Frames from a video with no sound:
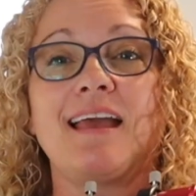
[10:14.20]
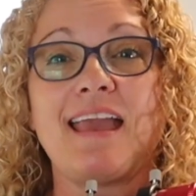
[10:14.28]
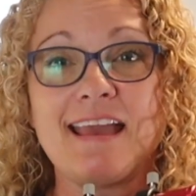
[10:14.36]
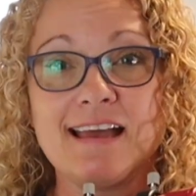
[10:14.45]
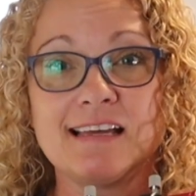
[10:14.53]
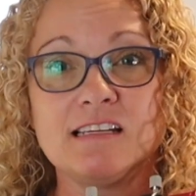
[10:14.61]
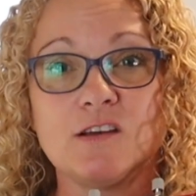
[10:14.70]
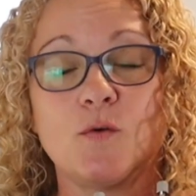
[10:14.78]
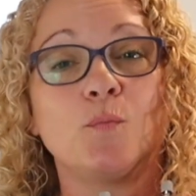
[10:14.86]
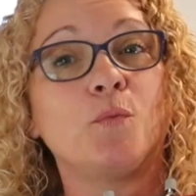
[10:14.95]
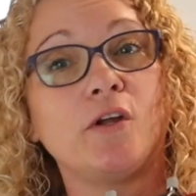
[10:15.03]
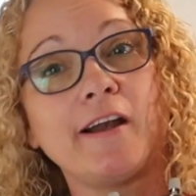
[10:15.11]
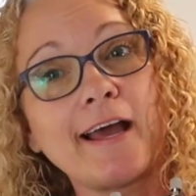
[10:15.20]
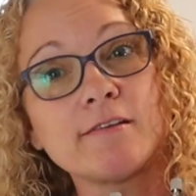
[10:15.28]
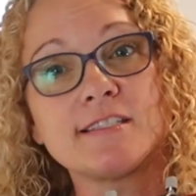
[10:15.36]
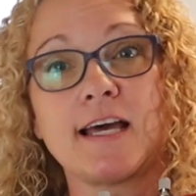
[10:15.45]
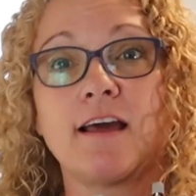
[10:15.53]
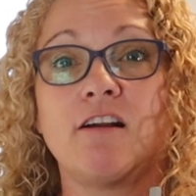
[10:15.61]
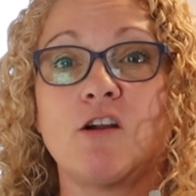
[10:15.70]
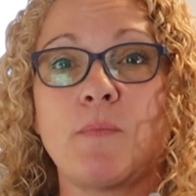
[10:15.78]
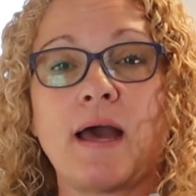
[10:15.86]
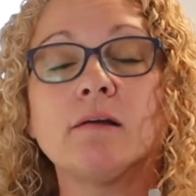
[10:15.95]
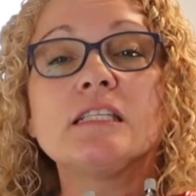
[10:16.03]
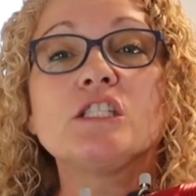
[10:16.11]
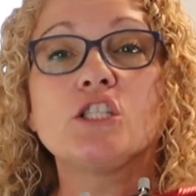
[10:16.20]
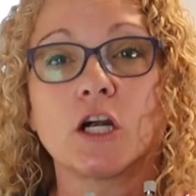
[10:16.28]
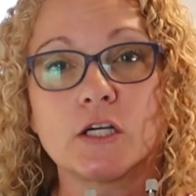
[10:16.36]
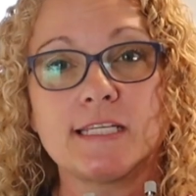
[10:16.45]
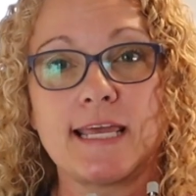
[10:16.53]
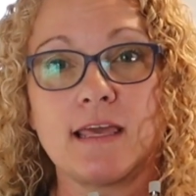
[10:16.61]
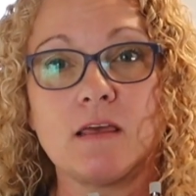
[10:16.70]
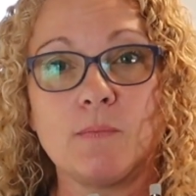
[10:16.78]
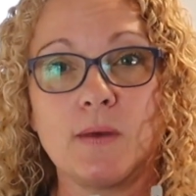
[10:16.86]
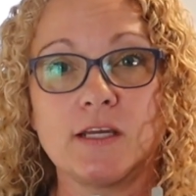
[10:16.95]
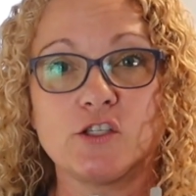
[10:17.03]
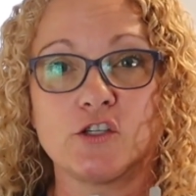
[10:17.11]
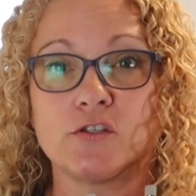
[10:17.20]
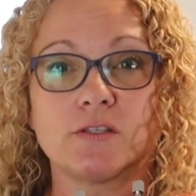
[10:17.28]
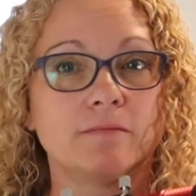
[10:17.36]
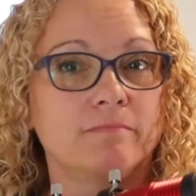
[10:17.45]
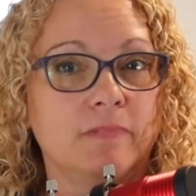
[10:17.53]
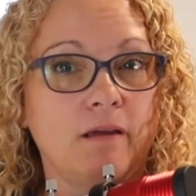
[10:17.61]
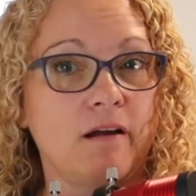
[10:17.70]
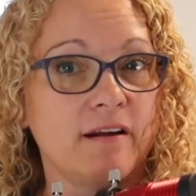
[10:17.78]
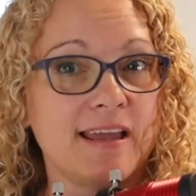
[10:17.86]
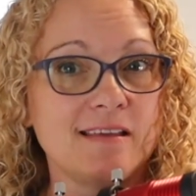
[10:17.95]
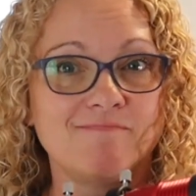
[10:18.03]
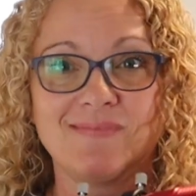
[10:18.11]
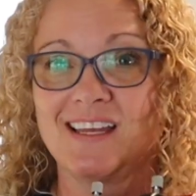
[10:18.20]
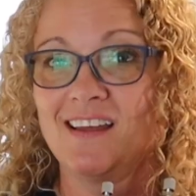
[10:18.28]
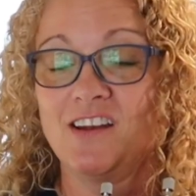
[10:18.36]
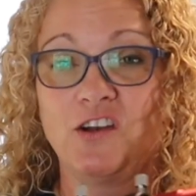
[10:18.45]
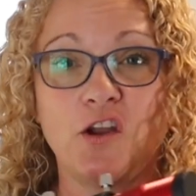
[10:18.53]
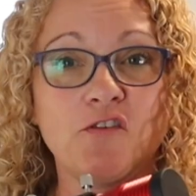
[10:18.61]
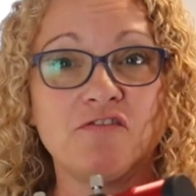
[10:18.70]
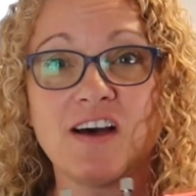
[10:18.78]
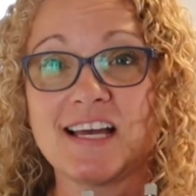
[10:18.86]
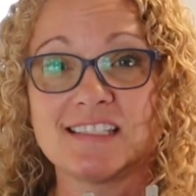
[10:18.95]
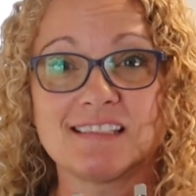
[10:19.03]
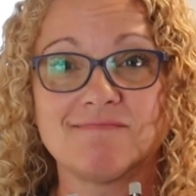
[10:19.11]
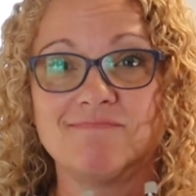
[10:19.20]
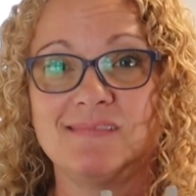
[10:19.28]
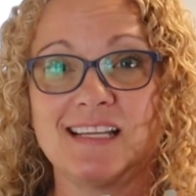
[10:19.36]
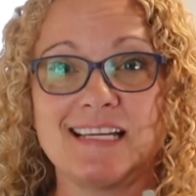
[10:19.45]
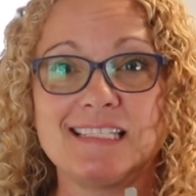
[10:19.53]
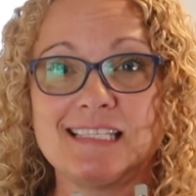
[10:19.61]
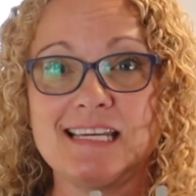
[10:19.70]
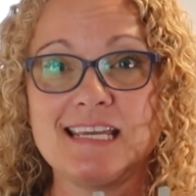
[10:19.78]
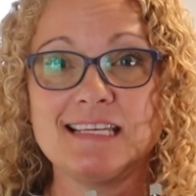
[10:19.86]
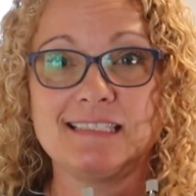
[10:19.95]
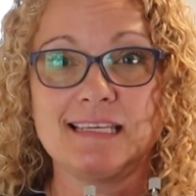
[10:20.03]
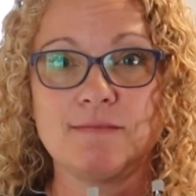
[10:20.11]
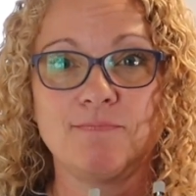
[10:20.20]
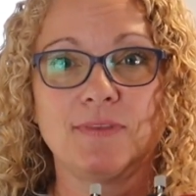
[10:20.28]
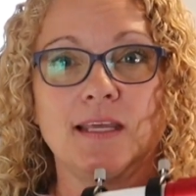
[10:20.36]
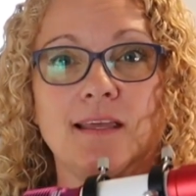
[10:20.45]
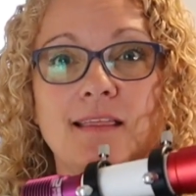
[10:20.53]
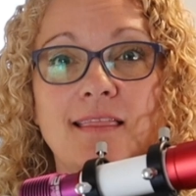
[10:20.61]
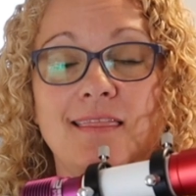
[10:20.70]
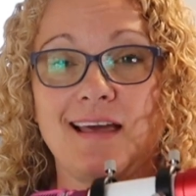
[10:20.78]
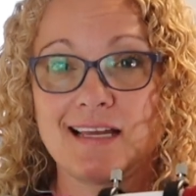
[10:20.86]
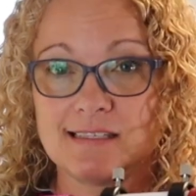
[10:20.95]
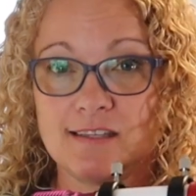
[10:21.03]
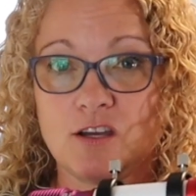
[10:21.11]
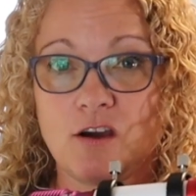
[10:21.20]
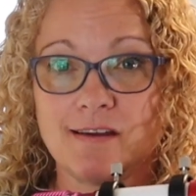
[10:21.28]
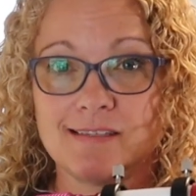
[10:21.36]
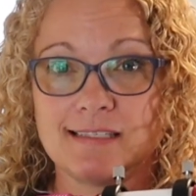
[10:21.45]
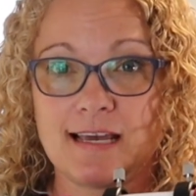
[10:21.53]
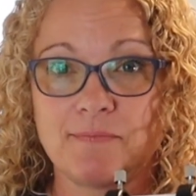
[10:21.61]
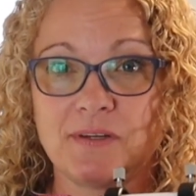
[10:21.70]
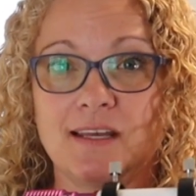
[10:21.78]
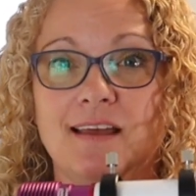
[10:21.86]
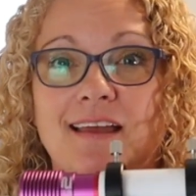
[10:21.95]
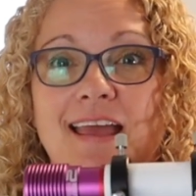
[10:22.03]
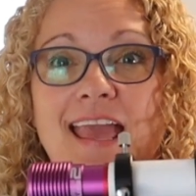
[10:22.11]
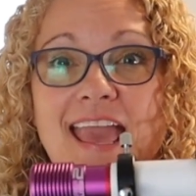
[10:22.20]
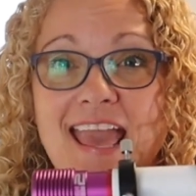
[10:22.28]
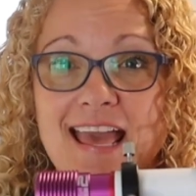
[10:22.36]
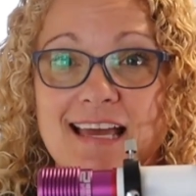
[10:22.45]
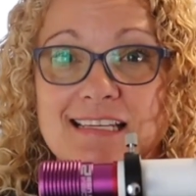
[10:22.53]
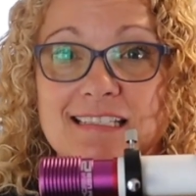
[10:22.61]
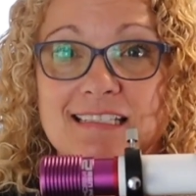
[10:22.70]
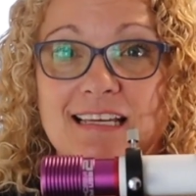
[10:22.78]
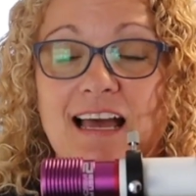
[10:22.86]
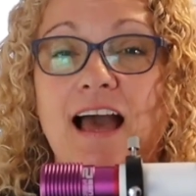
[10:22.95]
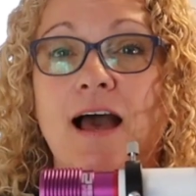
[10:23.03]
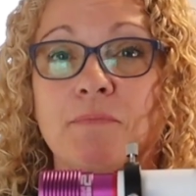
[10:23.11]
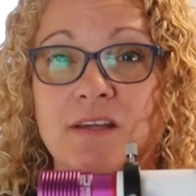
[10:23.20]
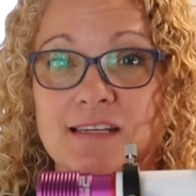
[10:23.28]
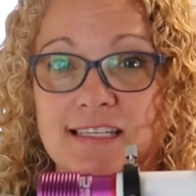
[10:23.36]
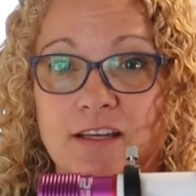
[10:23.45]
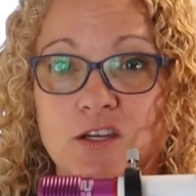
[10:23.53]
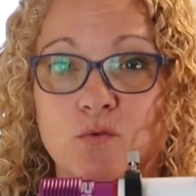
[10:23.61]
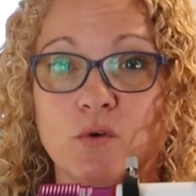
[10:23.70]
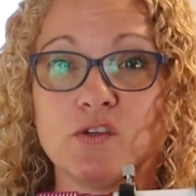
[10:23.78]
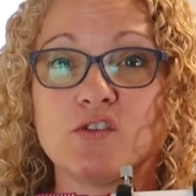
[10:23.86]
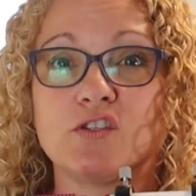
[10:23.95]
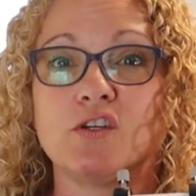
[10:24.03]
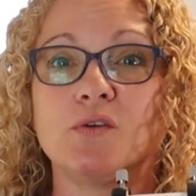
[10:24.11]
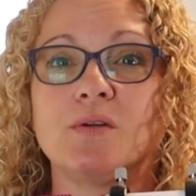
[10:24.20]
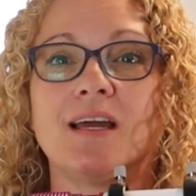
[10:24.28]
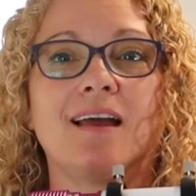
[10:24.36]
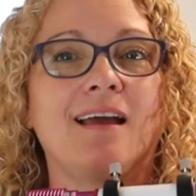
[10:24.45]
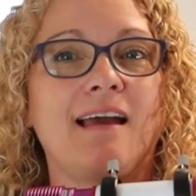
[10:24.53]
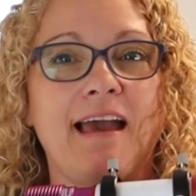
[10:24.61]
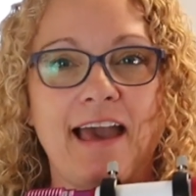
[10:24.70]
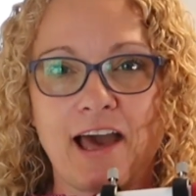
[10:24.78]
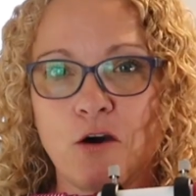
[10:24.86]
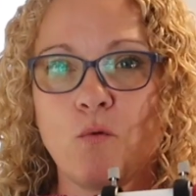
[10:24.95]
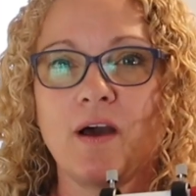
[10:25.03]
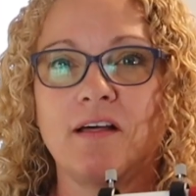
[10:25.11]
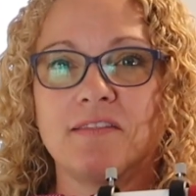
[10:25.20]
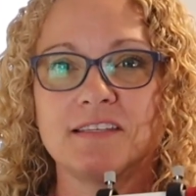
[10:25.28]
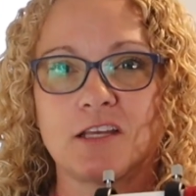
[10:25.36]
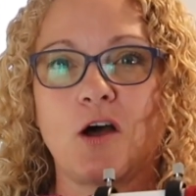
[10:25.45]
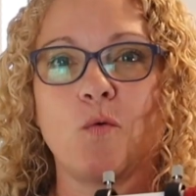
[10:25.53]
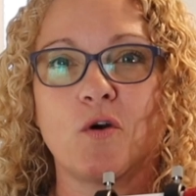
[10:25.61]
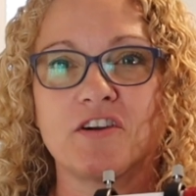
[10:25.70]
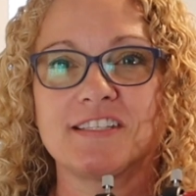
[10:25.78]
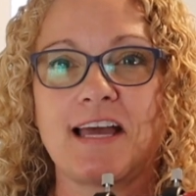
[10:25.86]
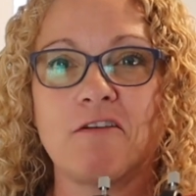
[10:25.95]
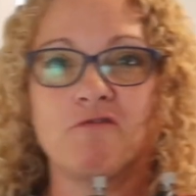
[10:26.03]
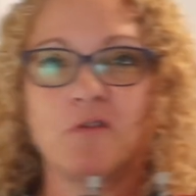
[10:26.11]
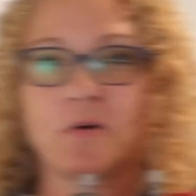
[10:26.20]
and put it outside on a mountain, start taking pictures. All right? No fuss, nice and easy. That's the concept. And I'm going to tell you real soon how well this all works out